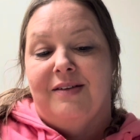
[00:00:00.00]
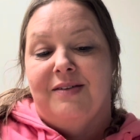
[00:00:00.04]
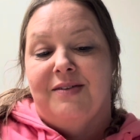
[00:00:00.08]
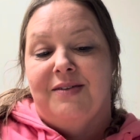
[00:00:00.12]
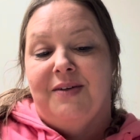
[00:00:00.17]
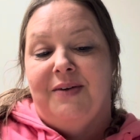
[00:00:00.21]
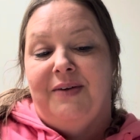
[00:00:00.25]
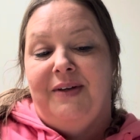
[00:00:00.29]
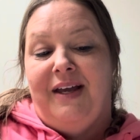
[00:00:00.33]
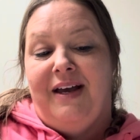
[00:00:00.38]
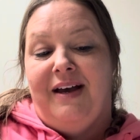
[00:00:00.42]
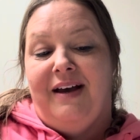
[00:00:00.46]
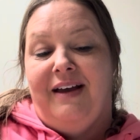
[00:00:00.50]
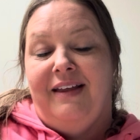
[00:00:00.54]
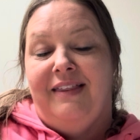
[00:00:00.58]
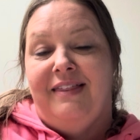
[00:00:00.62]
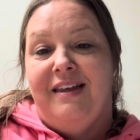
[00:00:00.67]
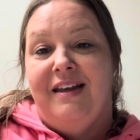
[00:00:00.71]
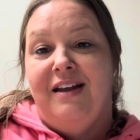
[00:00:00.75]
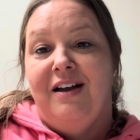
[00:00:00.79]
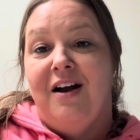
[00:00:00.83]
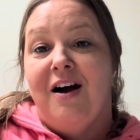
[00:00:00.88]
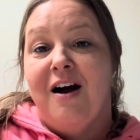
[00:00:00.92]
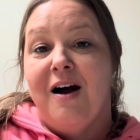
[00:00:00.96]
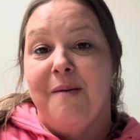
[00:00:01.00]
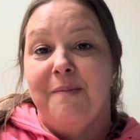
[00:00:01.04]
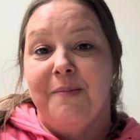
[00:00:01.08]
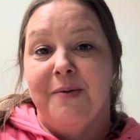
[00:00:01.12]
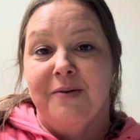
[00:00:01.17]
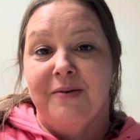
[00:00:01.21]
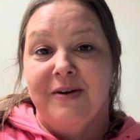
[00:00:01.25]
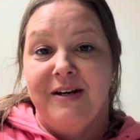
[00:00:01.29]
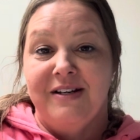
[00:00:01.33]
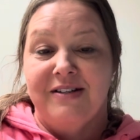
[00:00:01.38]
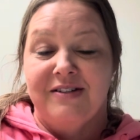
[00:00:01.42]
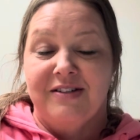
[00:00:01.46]
So yeah, I think
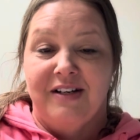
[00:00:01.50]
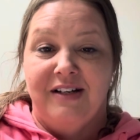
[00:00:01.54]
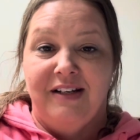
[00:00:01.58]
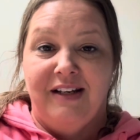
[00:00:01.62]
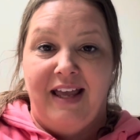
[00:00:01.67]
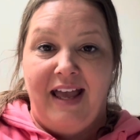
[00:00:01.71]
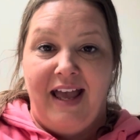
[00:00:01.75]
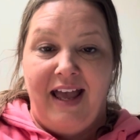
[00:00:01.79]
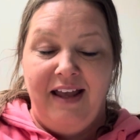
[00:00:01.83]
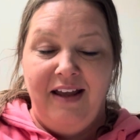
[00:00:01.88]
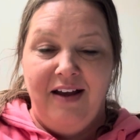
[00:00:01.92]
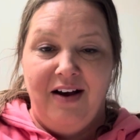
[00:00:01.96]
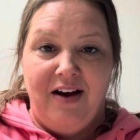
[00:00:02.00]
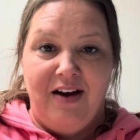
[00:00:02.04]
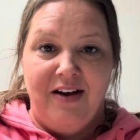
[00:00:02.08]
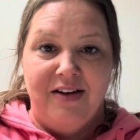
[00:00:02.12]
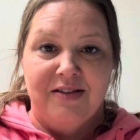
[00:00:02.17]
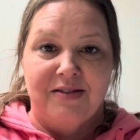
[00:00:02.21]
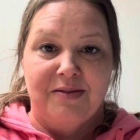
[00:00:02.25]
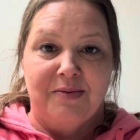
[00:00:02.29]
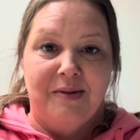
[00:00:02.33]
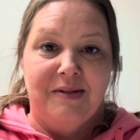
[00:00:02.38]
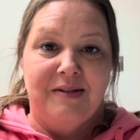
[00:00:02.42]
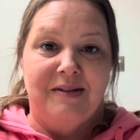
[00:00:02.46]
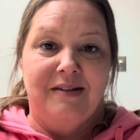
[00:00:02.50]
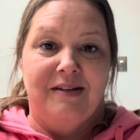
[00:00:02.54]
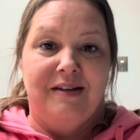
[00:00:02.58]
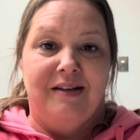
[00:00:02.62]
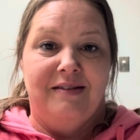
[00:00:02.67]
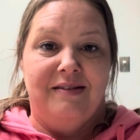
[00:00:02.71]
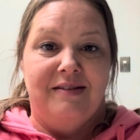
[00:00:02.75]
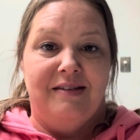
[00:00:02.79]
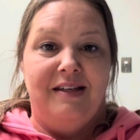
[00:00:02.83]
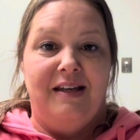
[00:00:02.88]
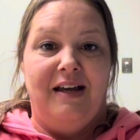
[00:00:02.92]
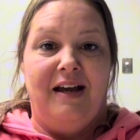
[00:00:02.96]
Operation Chaos was a
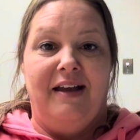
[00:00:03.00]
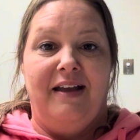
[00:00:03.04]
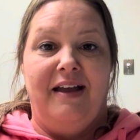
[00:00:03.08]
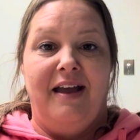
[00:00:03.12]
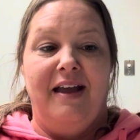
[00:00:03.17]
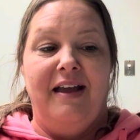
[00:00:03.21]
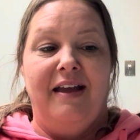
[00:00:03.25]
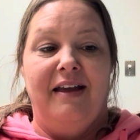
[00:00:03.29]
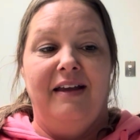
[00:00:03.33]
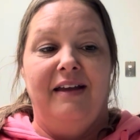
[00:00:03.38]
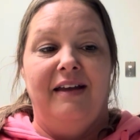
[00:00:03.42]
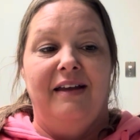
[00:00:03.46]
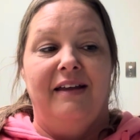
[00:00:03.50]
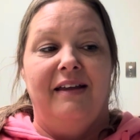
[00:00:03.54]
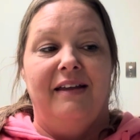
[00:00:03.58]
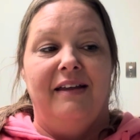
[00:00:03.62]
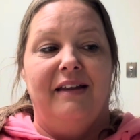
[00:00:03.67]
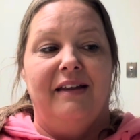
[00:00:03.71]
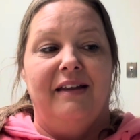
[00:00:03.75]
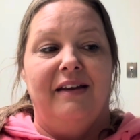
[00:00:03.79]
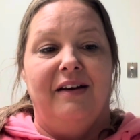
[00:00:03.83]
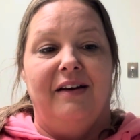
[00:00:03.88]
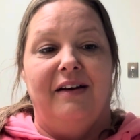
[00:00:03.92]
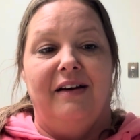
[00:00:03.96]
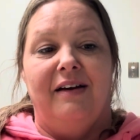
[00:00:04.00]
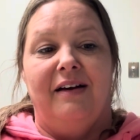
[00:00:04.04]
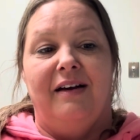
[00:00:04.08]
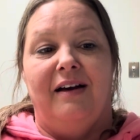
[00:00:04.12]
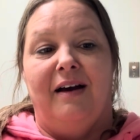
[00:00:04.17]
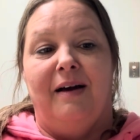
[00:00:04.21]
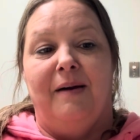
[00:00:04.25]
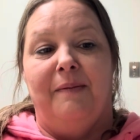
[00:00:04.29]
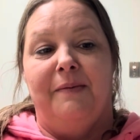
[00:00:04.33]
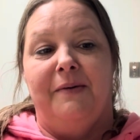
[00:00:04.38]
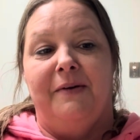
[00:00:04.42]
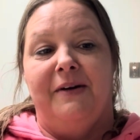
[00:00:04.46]
CIA
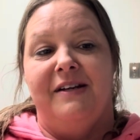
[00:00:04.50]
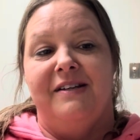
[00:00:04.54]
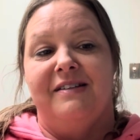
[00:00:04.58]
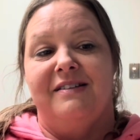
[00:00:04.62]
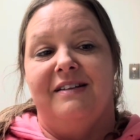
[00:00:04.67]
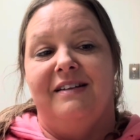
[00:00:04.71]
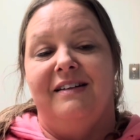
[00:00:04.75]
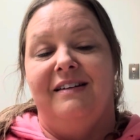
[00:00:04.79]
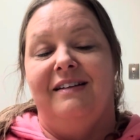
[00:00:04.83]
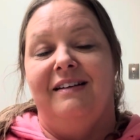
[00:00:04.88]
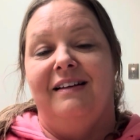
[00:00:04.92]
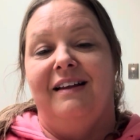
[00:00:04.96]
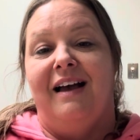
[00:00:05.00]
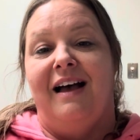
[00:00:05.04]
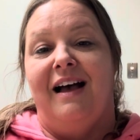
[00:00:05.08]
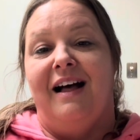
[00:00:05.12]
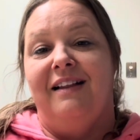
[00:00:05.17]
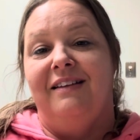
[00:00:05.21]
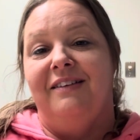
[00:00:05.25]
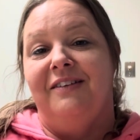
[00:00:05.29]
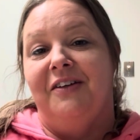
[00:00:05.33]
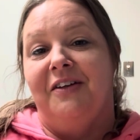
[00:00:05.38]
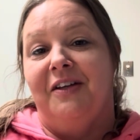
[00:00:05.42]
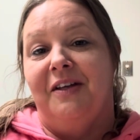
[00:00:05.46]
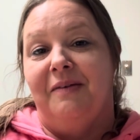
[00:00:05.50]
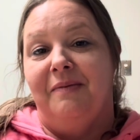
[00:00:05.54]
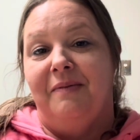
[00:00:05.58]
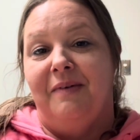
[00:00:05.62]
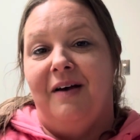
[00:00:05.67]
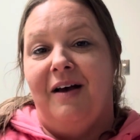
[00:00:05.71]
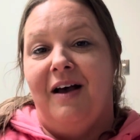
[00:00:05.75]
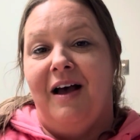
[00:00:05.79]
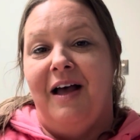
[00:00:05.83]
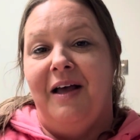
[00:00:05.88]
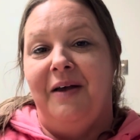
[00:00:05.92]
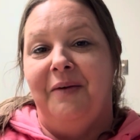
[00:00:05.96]
operation.
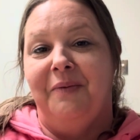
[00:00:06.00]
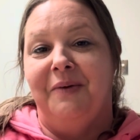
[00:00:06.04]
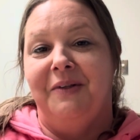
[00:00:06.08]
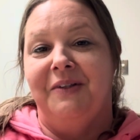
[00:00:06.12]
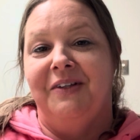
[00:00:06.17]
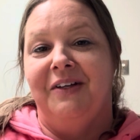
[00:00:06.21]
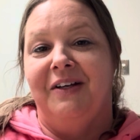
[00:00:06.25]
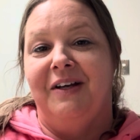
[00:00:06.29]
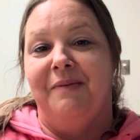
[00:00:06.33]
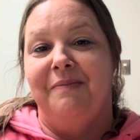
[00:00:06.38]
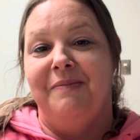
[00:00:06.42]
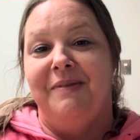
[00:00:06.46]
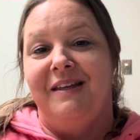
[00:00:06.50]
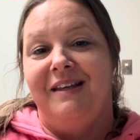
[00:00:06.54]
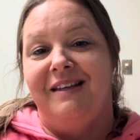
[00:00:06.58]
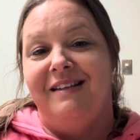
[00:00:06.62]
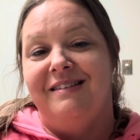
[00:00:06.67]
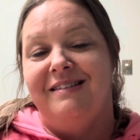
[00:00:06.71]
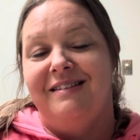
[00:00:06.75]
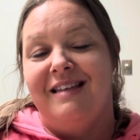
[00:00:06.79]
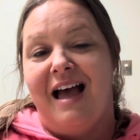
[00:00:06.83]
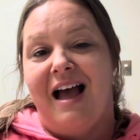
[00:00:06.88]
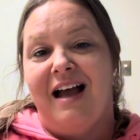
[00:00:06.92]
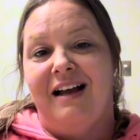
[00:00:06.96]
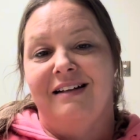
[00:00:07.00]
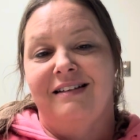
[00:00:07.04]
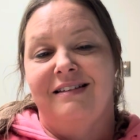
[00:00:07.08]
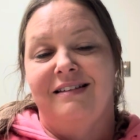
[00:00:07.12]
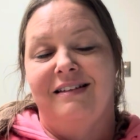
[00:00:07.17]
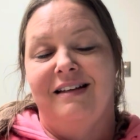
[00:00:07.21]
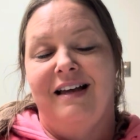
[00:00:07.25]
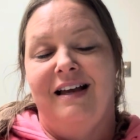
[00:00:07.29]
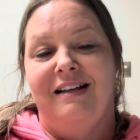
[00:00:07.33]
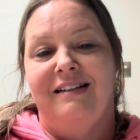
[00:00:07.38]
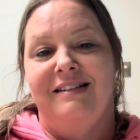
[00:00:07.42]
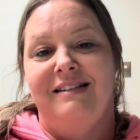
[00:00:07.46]
I will look up the exact
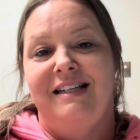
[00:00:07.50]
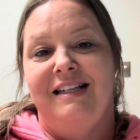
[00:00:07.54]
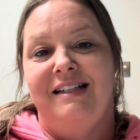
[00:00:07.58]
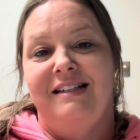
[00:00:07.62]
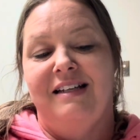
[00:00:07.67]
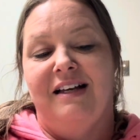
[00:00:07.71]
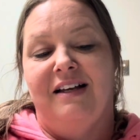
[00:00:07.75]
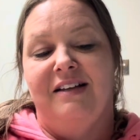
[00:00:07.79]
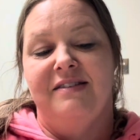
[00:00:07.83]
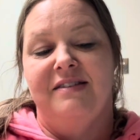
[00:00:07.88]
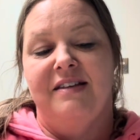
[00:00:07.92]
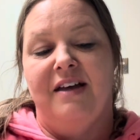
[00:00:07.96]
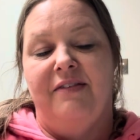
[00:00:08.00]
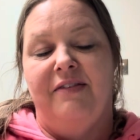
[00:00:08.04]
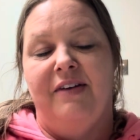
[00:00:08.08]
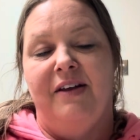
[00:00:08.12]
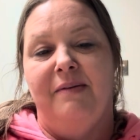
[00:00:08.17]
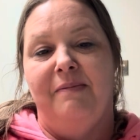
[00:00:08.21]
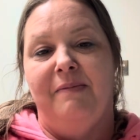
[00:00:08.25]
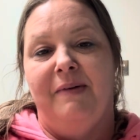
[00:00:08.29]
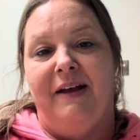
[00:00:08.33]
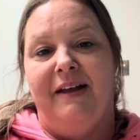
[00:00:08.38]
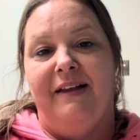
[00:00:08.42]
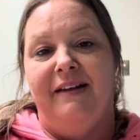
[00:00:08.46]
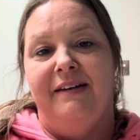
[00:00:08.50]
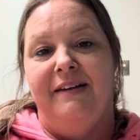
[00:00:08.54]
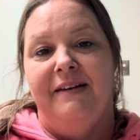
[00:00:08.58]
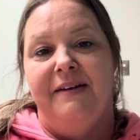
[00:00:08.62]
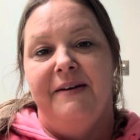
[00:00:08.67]
details of it, but